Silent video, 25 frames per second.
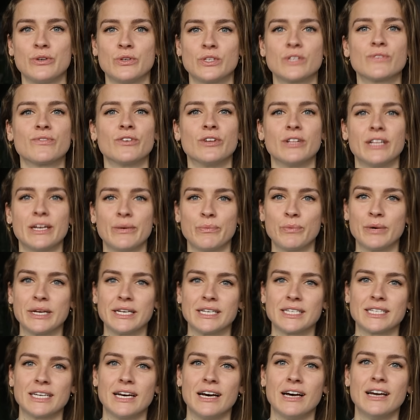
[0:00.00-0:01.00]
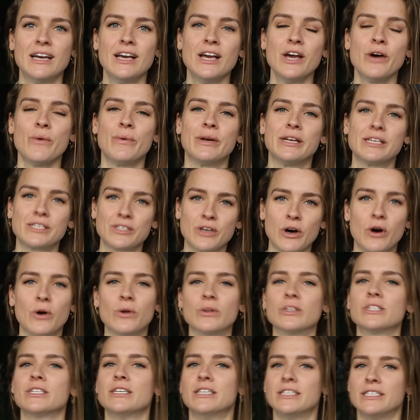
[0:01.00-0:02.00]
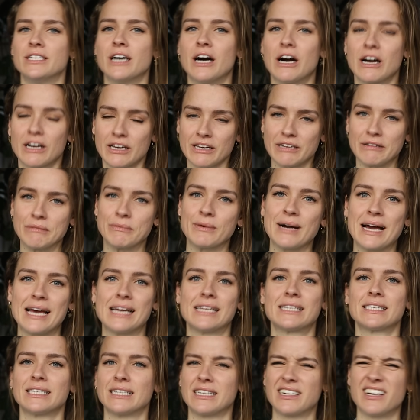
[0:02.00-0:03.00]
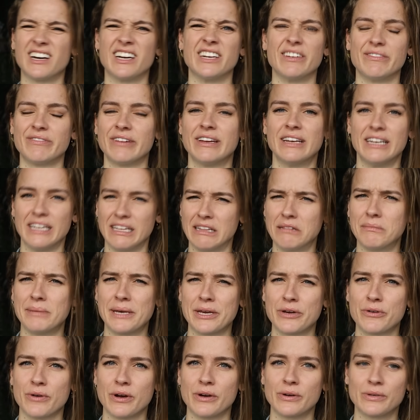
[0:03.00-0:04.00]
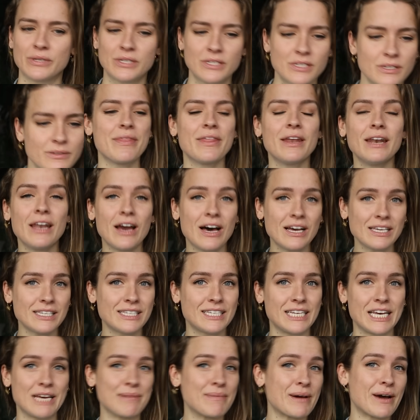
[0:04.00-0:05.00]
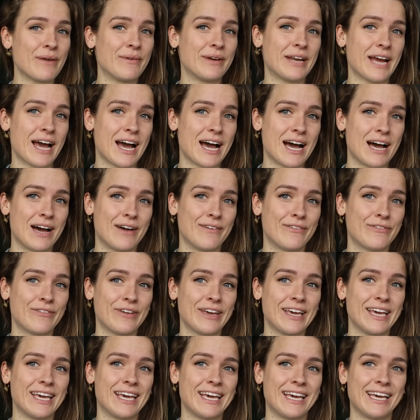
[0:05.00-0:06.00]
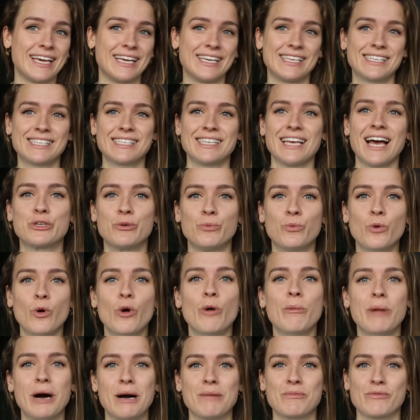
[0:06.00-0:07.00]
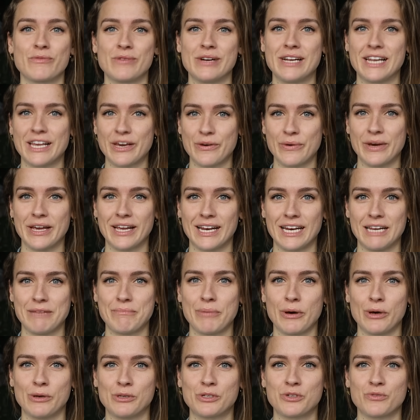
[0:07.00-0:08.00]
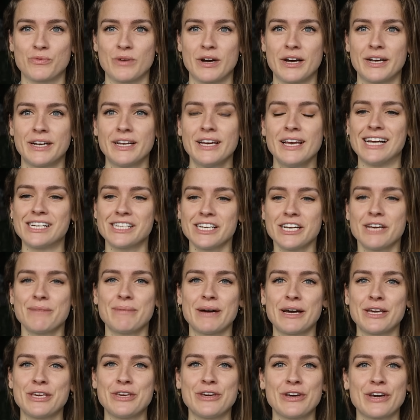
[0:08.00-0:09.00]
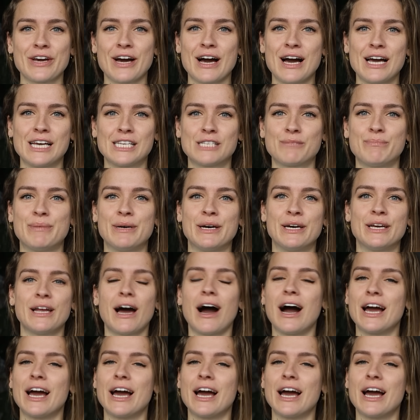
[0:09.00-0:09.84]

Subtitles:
useful in winter when it's cold and dark and wet and kind of a little bit gross. And the last tip I would have is to warm up really quickly post-run. I don't know about you guys, but